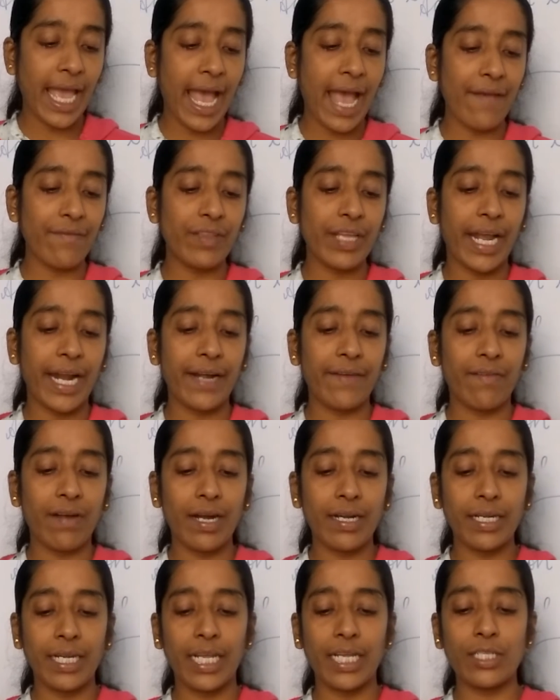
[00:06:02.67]
have the
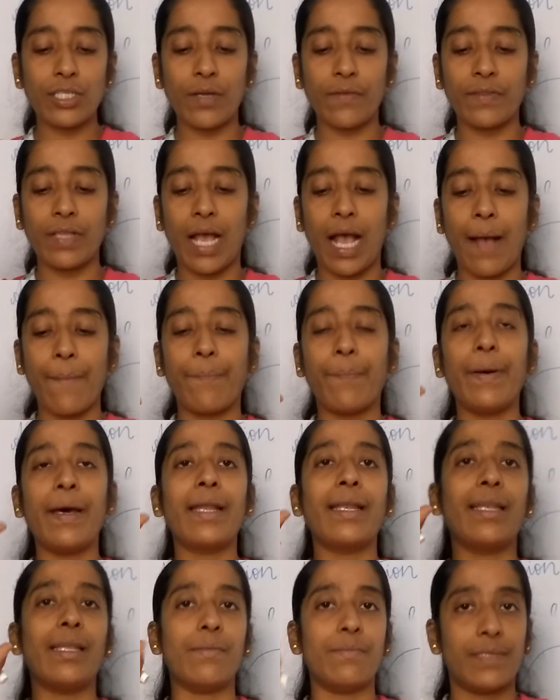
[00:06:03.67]
advantage of the
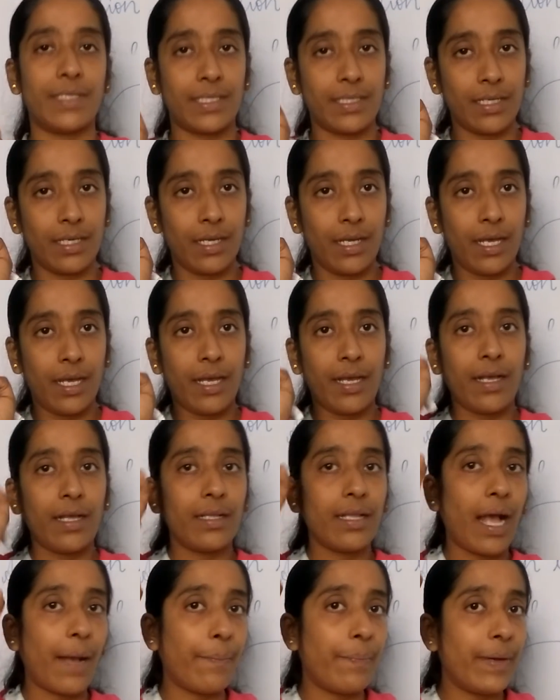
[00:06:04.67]
upper limbs.
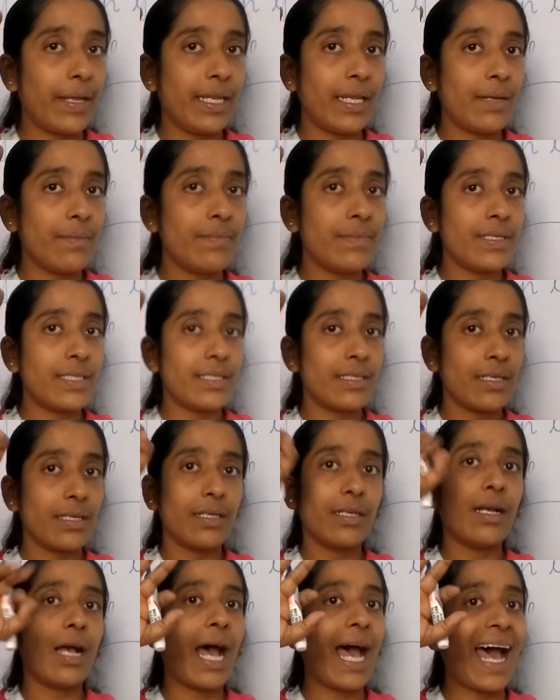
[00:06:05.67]
The upper limbs
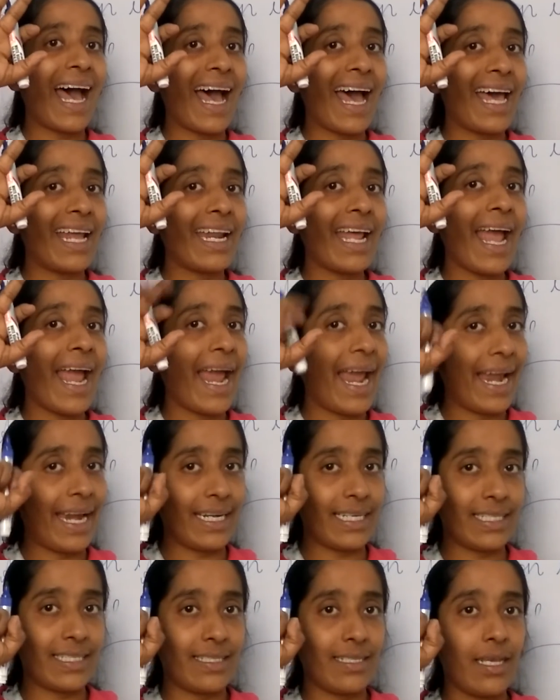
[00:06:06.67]
are
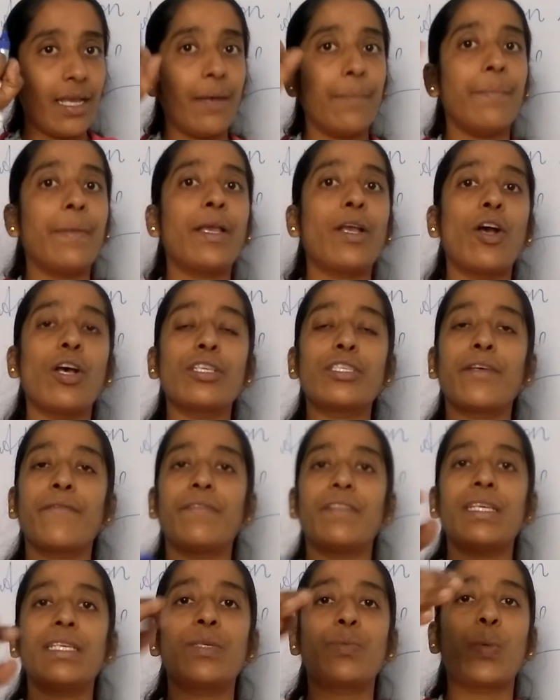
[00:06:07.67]
hands. Because
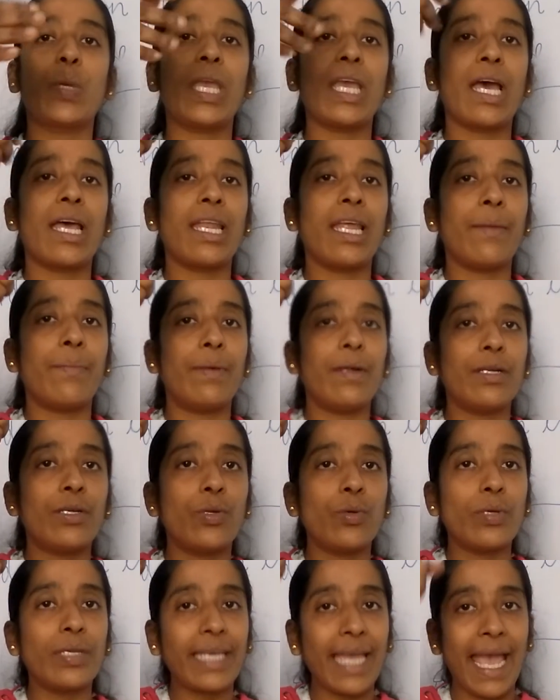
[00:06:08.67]
of this, we are able
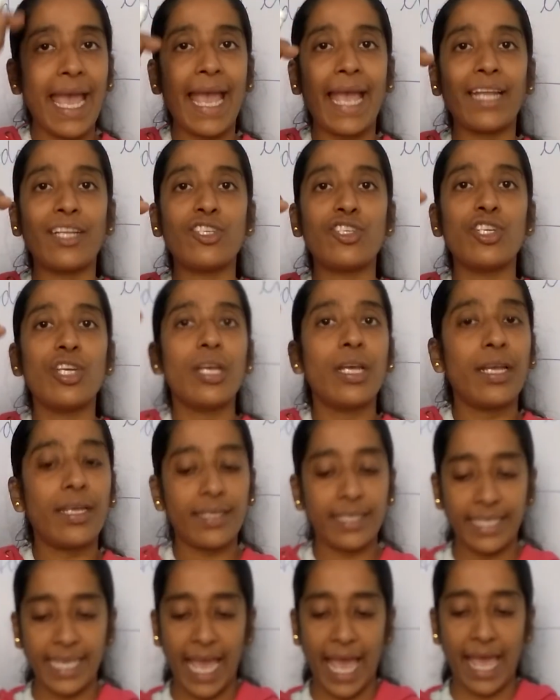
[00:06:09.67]
to catch,
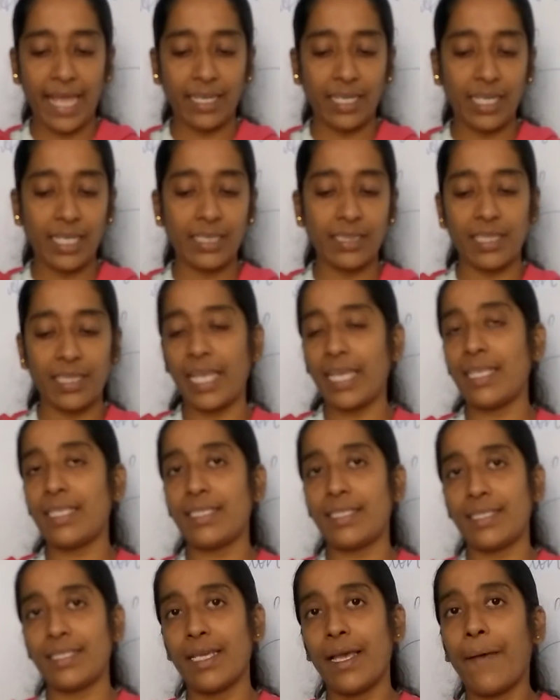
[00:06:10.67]
carry
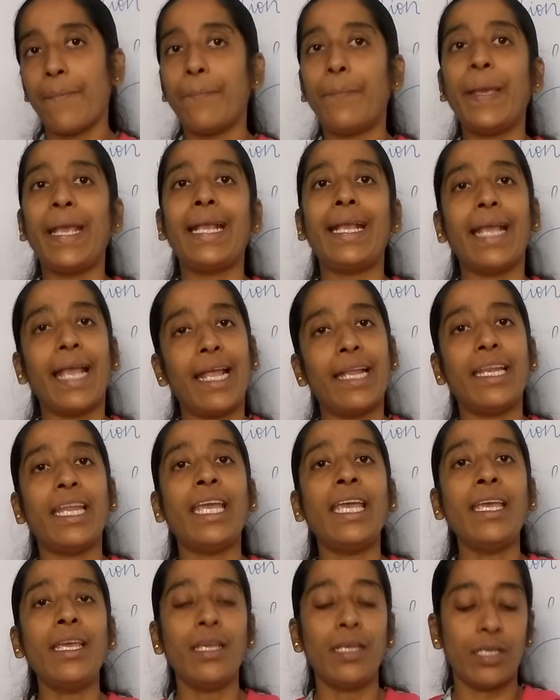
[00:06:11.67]
things, pick
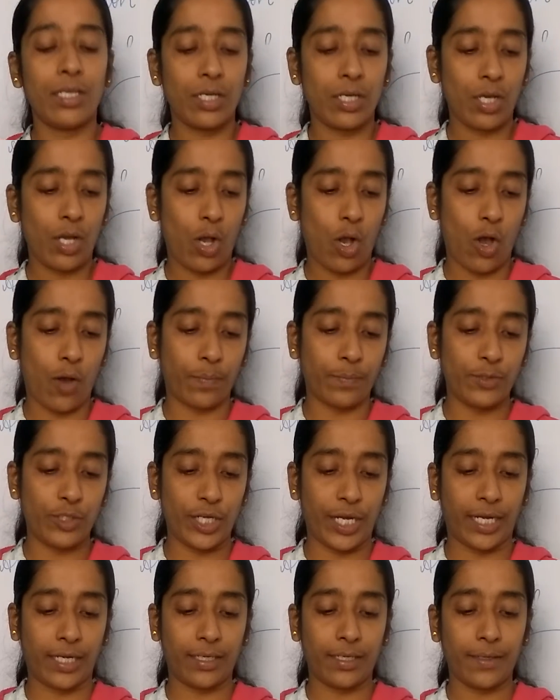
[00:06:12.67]
any
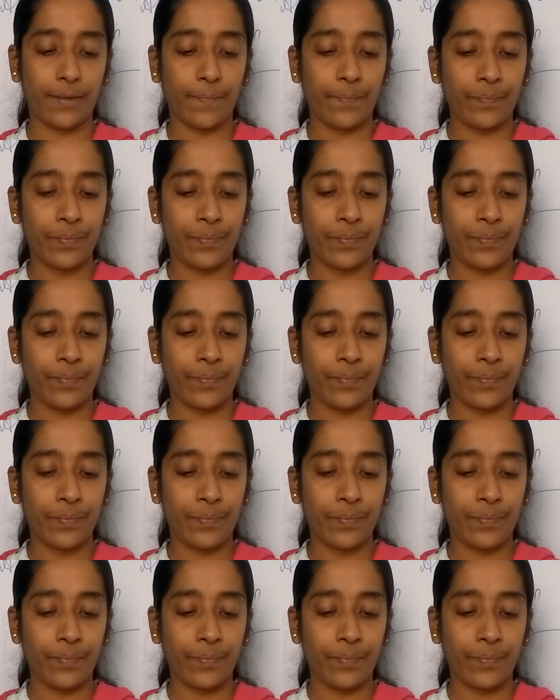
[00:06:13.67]
object.